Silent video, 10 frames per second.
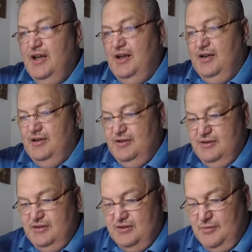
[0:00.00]

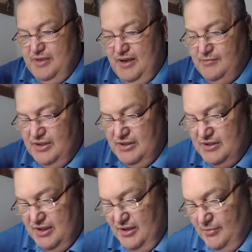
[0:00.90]
Uh, sometimes they
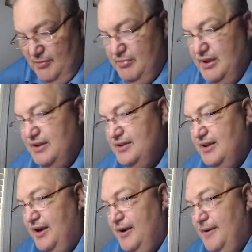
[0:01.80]
seem a bit
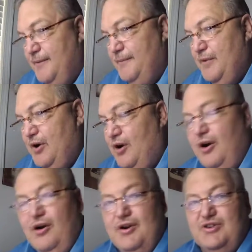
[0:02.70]
um,
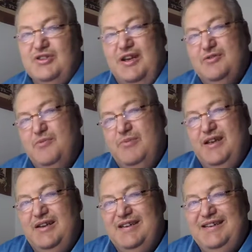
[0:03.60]
harsh. That as we
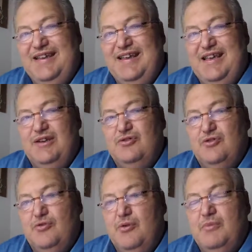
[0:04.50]
begin to dig
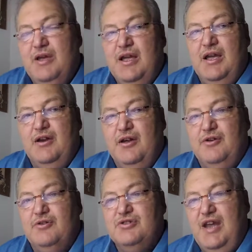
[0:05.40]
into them and
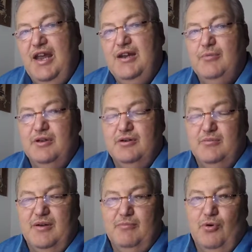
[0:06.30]
understand them a little
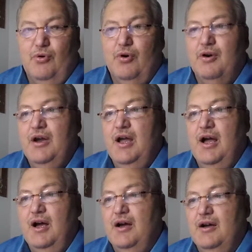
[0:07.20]
bit more,
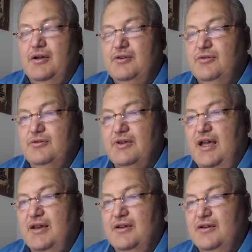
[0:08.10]
uh, you
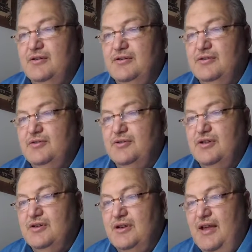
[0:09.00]
kind of you
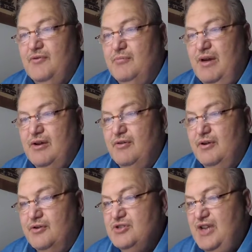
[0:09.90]
can have a better
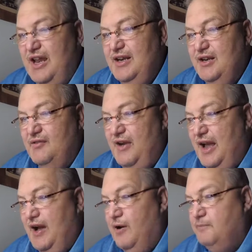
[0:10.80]
understanding of
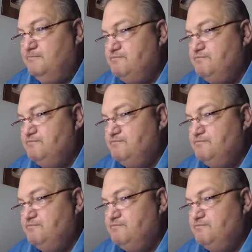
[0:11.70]
how